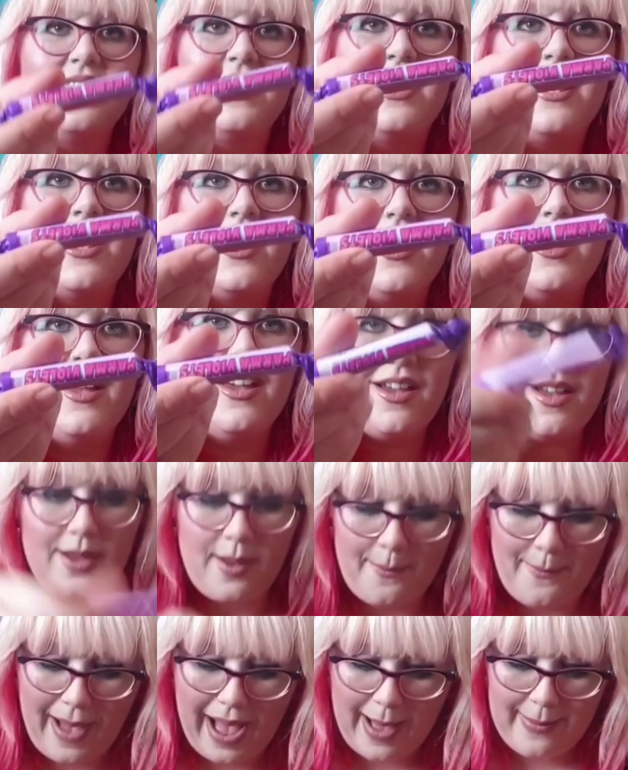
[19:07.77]
and
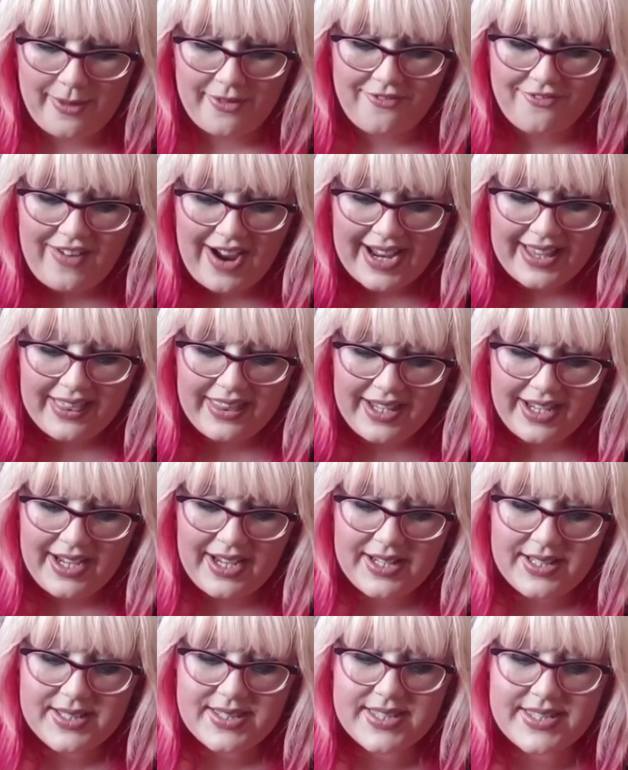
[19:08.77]
Parma
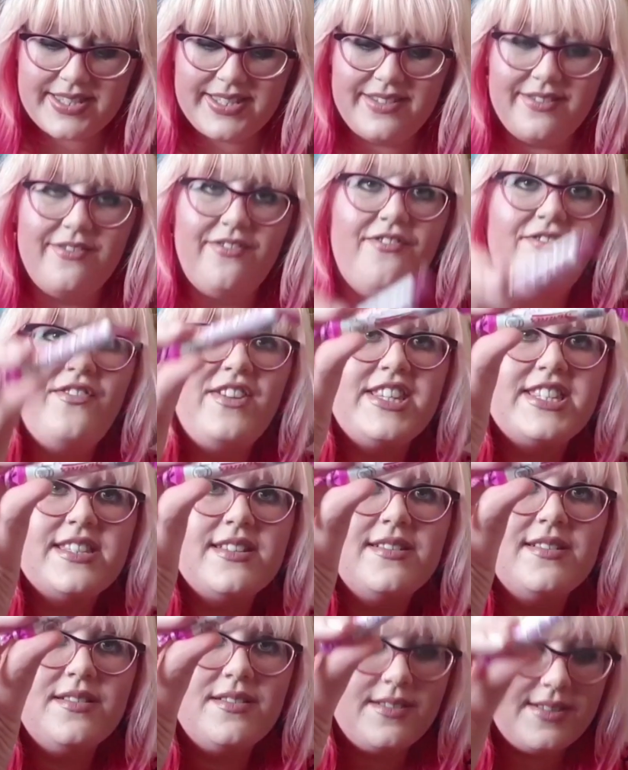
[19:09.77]
Violets and
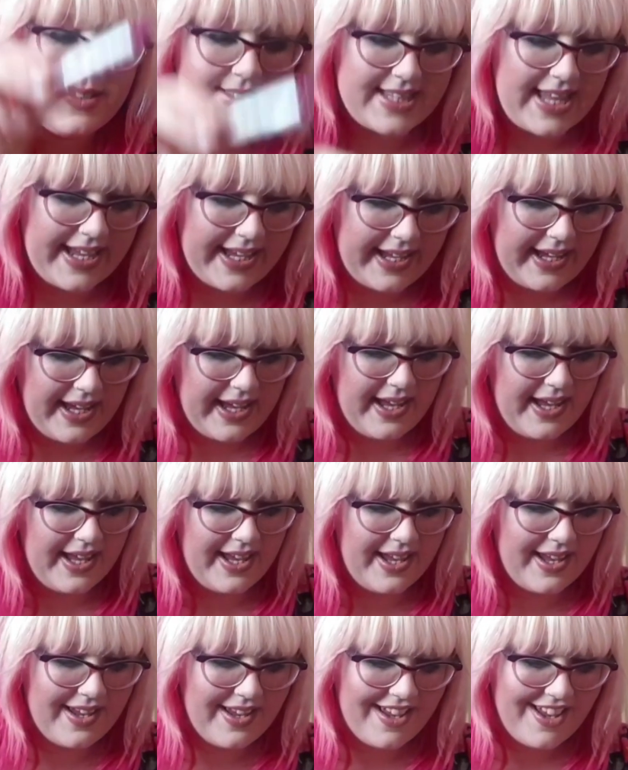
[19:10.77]
fizzles like
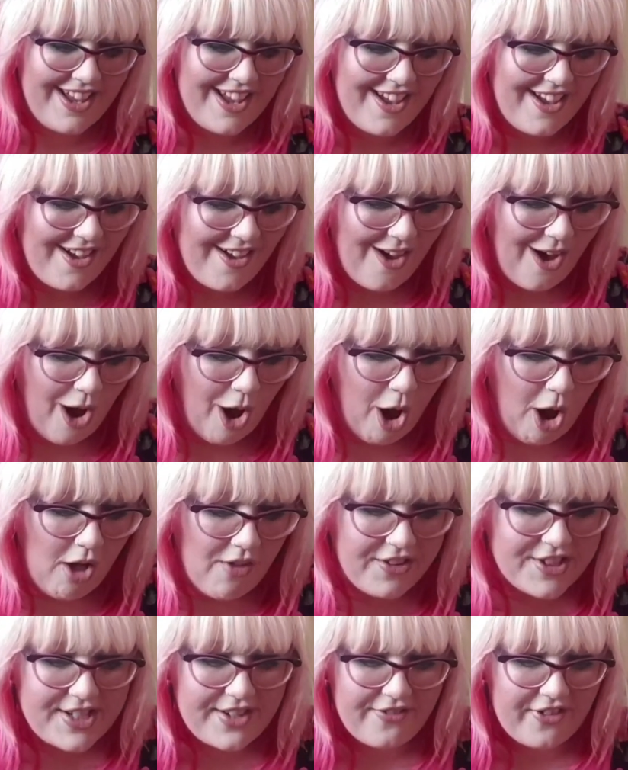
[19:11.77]

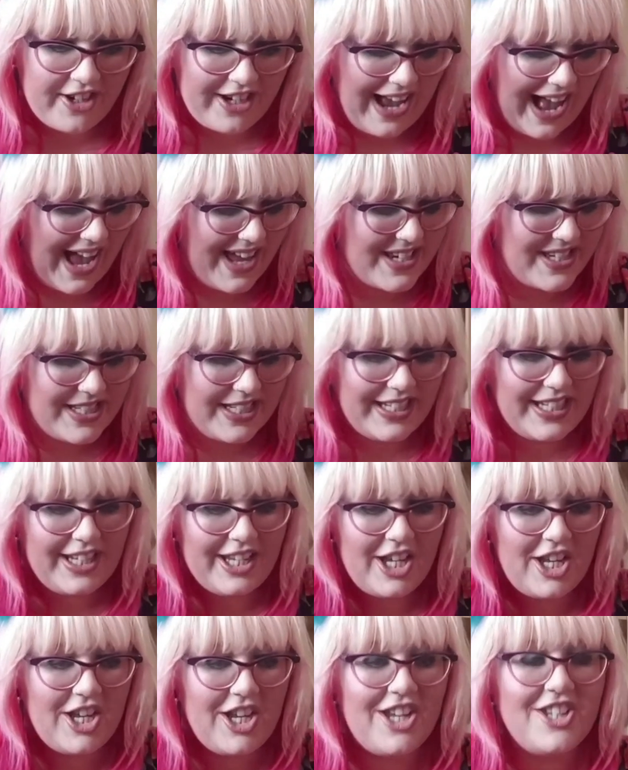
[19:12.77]
all the different
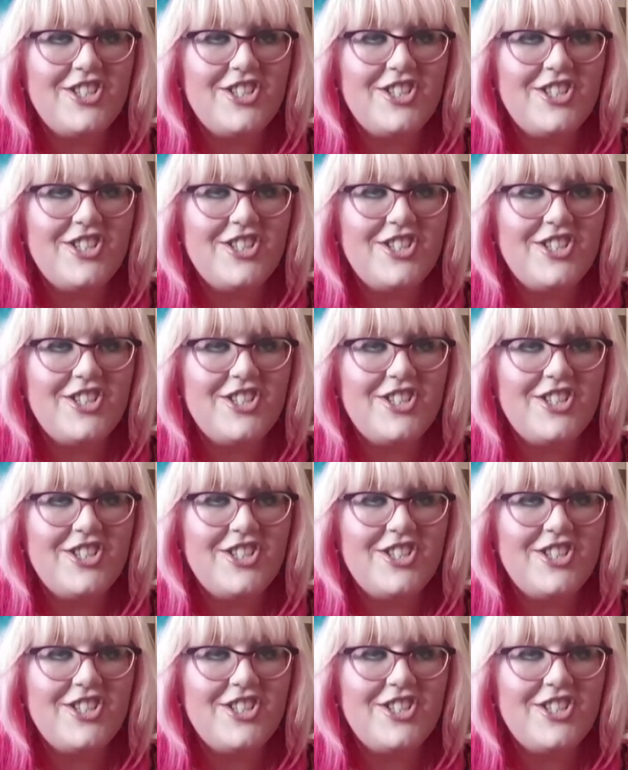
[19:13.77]
candy